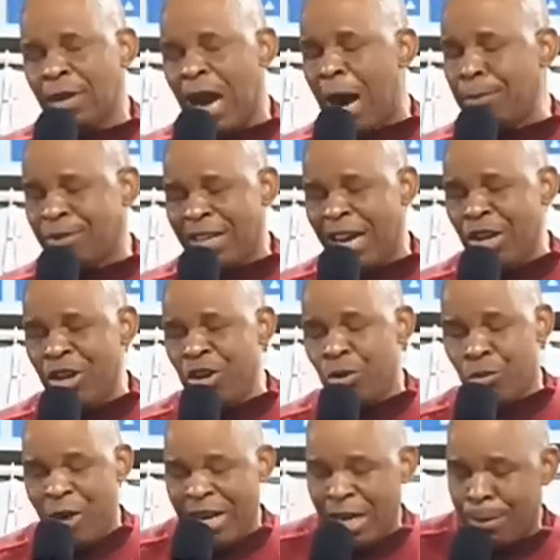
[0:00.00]
I'm telling
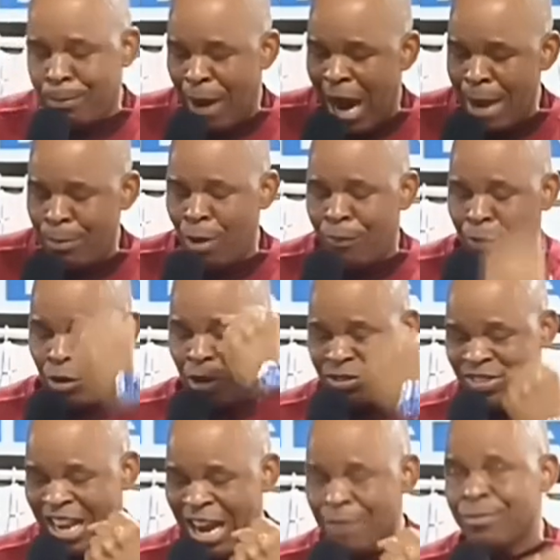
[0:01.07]
you, read the Bible for
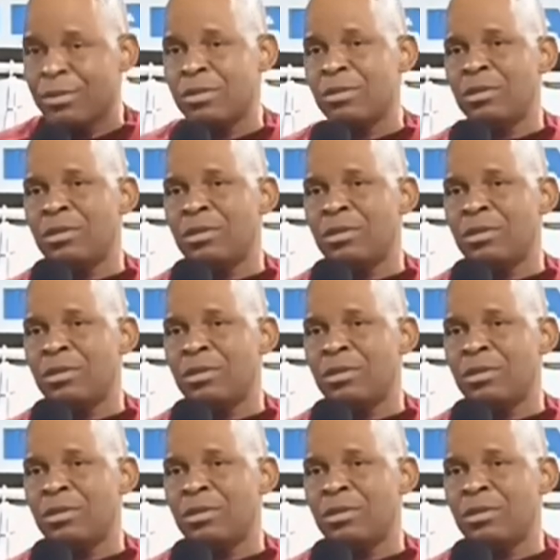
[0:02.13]
yourself